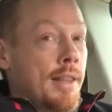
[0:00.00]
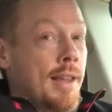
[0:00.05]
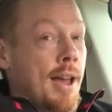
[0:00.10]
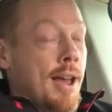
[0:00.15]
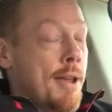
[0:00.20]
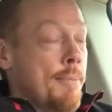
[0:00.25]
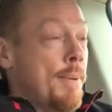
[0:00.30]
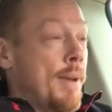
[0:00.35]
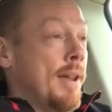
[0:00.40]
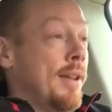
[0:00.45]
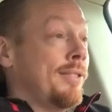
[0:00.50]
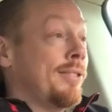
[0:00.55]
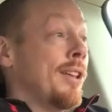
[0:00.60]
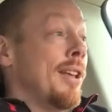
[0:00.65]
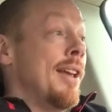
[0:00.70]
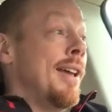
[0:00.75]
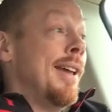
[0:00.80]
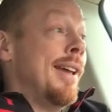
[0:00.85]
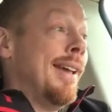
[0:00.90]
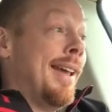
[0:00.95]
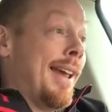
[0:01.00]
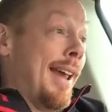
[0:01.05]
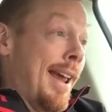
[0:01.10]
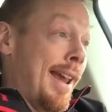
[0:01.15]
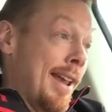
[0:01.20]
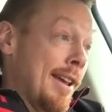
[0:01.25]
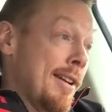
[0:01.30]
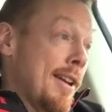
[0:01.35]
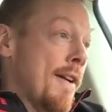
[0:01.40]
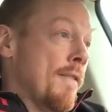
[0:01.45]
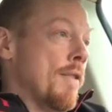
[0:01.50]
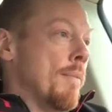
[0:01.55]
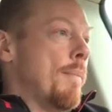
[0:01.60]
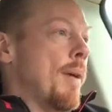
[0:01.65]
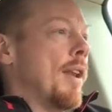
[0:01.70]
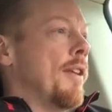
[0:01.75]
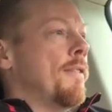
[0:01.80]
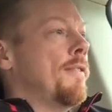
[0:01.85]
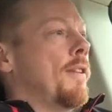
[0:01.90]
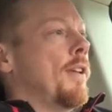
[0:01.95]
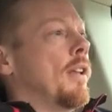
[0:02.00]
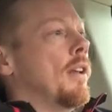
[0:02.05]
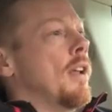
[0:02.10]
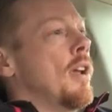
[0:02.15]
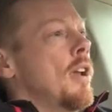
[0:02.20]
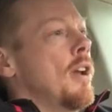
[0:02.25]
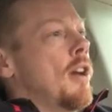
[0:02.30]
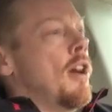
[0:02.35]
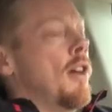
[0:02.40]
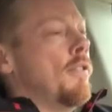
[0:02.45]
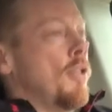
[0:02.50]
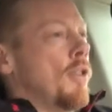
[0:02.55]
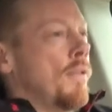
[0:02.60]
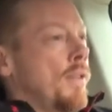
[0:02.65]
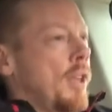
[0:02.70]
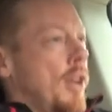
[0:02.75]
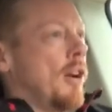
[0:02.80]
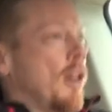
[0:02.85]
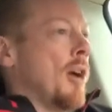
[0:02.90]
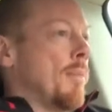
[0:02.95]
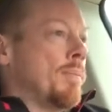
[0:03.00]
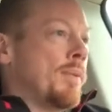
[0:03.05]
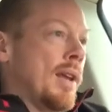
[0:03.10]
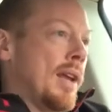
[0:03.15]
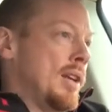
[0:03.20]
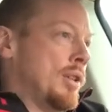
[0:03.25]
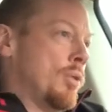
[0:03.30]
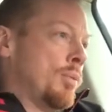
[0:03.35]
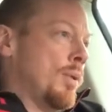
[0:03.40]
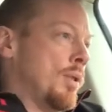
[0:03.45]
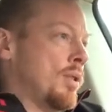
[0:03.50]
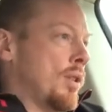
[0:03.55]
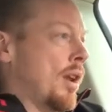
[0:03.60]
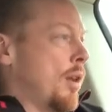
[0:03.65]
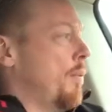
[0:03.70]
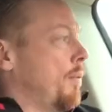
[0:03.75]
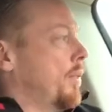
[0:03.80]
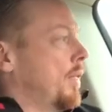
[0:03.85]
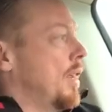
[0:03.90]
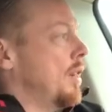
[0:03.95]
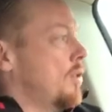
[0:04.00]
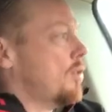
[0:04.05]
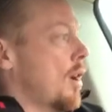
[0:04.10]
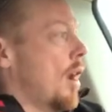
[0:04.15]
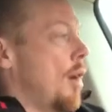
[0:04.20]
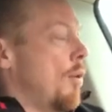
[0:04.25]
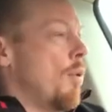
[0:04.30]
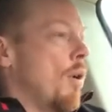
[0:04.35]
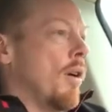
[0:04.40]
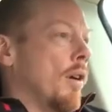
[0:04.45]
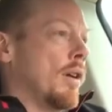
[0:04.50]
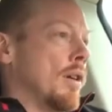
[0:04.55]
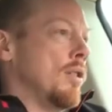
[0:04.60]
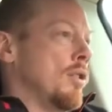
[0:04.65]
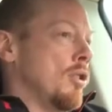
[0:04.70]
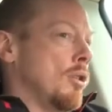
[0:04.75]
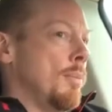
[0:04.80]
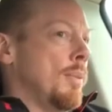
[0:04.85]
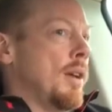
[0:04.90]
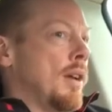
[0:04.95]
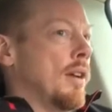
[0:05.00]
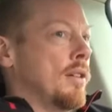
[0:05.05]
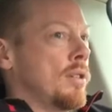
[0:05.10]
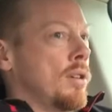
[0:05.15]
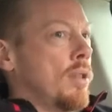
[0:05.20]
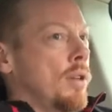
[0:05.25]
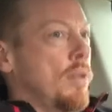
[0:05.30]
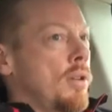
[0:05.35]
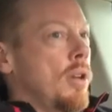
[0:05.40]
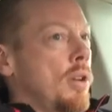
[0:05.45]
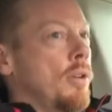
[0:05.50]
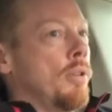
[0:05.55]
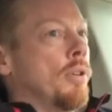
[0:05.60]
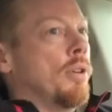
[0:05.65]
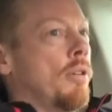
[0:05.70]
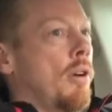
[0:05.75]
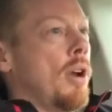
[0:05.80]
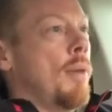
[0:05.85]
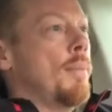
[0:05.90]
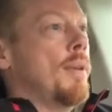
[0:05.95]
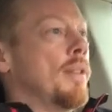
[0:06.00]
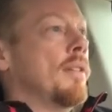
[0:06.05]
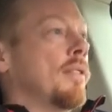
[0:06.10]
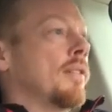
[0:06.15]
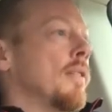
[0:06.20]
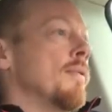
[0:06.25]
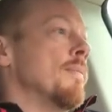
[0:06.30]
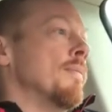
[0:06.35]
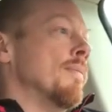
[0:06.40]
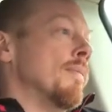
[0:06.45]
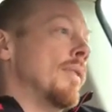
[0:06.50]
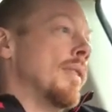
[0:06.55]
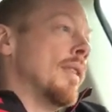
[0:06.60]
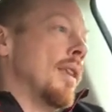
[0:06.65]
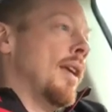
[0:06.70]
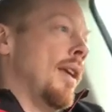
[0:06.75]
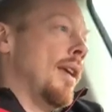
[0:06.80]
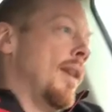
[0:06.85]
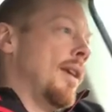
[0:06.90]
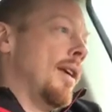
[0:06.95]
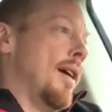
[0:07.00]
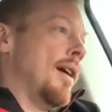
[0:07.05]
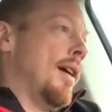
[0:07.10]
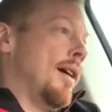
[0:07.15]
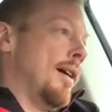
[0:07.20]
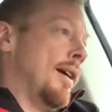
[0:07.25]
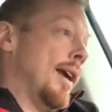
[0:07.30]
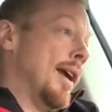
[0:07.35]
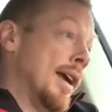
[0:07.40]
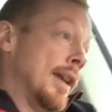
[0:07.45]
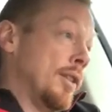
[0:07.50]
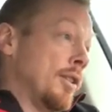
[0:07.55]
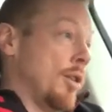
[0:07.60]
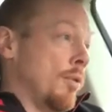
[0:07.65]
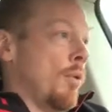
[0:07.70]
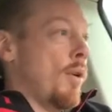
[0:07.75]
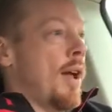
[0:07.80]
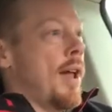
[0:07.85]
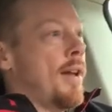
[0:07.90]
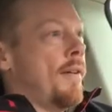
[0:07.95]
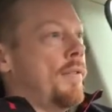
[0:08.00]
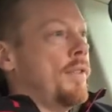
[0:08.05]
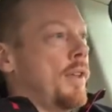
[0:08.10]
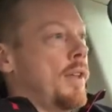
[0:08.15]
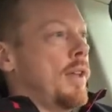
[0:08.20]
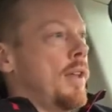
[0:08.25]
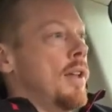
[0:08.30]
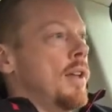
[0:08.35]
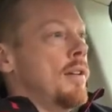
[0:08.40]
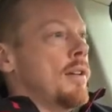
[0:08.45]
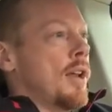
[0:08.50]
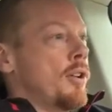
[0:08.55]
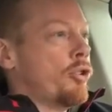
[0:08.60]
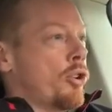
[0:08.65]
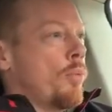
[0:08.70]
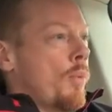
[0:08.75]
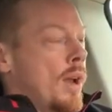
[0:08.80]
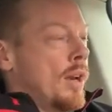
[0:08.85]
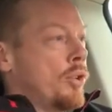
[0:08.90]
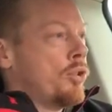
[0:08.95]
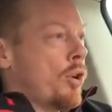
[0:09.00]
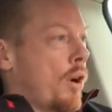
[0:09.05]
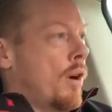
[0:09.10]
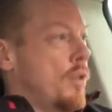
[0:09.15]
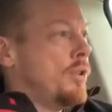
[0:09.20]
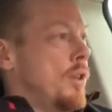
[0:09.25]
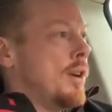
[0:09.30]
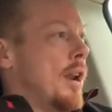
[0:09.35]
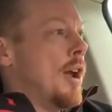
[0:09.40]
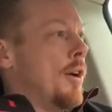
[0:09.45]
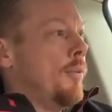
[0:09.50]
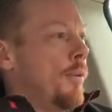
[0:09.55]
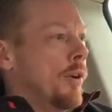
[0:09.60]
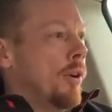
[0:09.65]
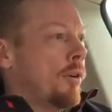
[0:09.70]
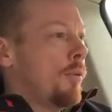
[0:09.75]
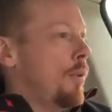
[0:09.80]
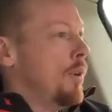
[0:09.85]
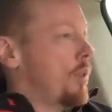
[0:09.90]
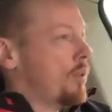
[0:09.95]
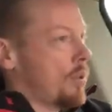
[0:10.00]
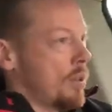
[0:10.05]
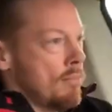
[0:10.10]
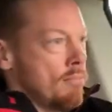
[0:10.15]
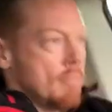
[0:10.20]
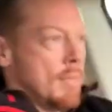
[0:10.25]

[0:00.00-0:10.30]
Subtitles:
the I-Pace and have the benefit of over-the-air updates, which I don't think Jaguar can do because of their dealer agreements. And it will have the nationwide charging network, which,